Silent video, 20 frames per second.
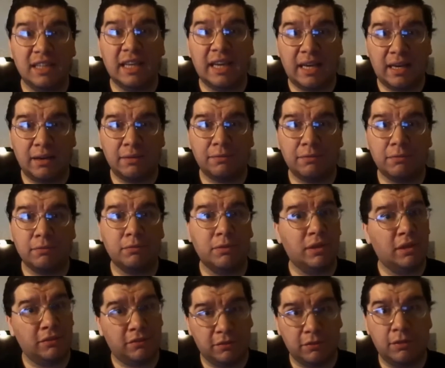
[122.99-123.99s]
did laugh
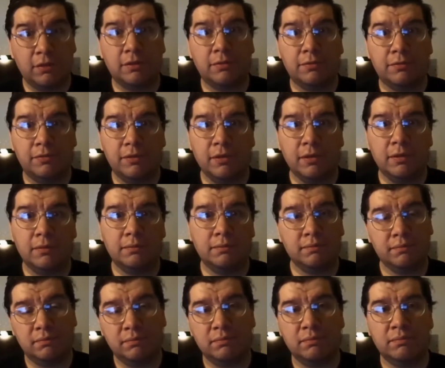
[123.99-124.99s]
when I saw the
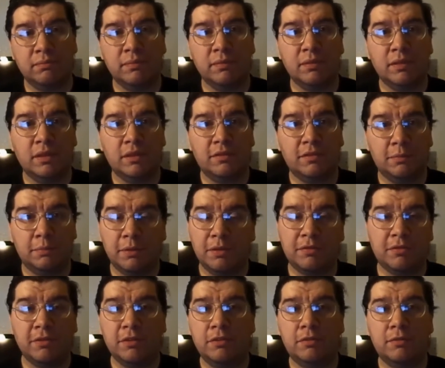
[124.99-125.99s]
film,
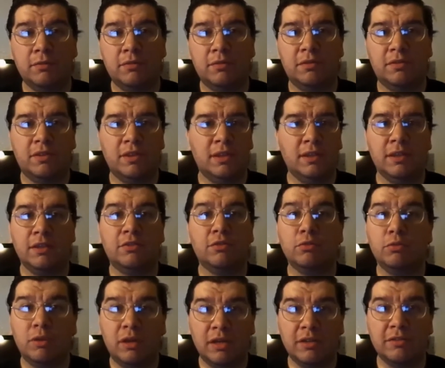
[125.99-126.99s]
especially seen
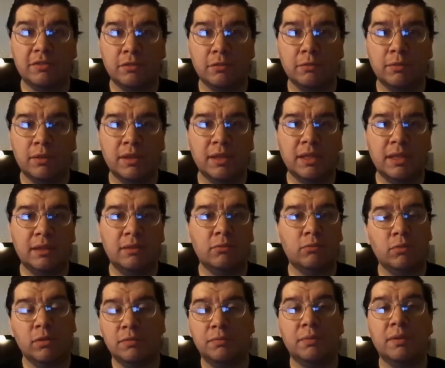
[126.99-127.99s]
it twice
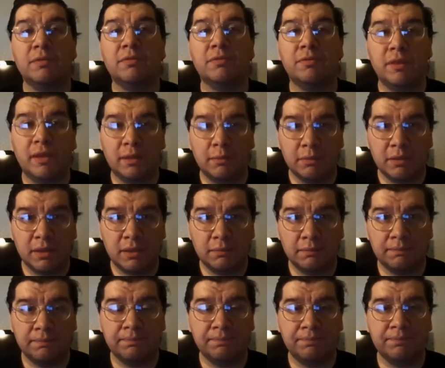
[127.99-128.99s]
already with my
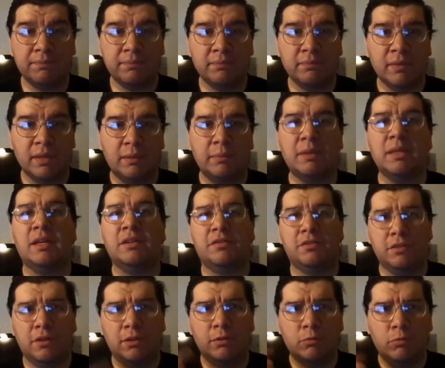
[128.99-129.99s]
family. I mean,
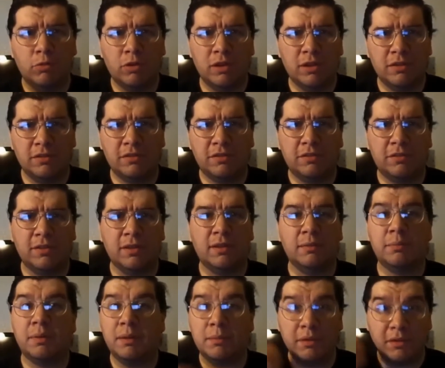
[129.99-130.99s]
I saw it once
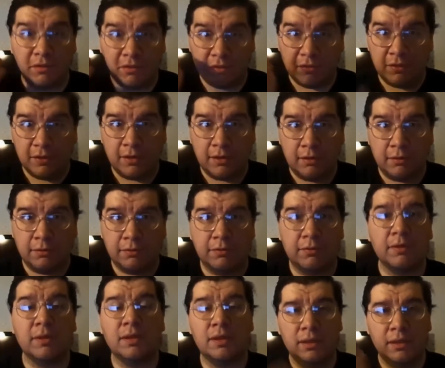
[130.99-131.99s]
uh, by
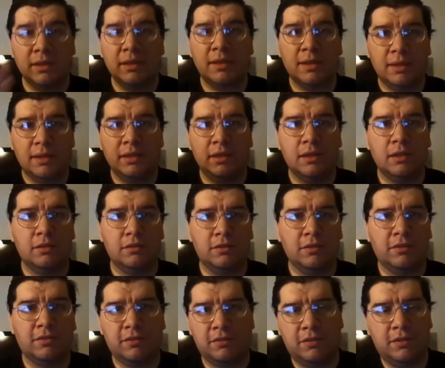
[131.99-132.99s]
myself, you know,
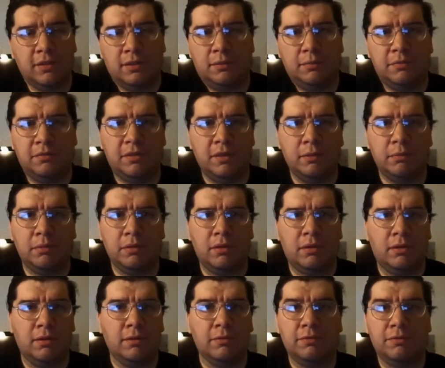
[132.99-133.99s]
just to see
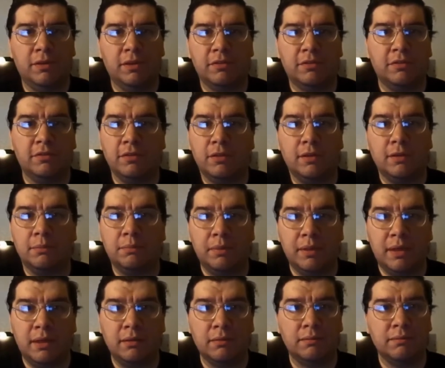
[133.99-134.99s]
what all the fuss is all
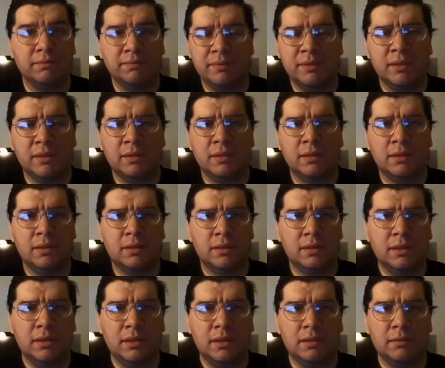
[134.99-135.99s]
about.
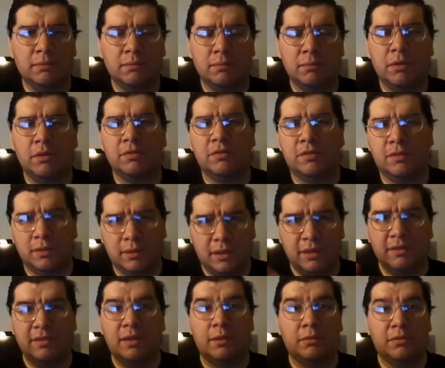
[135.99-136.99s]
You know, mostly
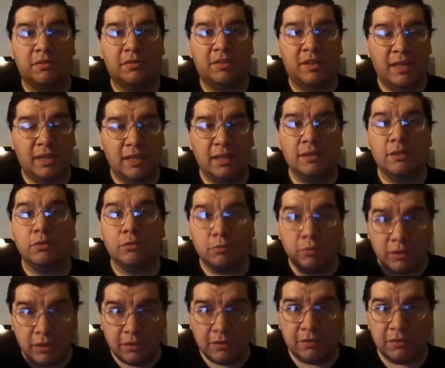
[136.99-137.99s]
because I was taking the
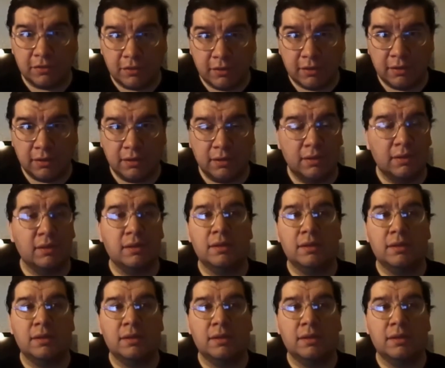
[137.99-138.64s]
risk,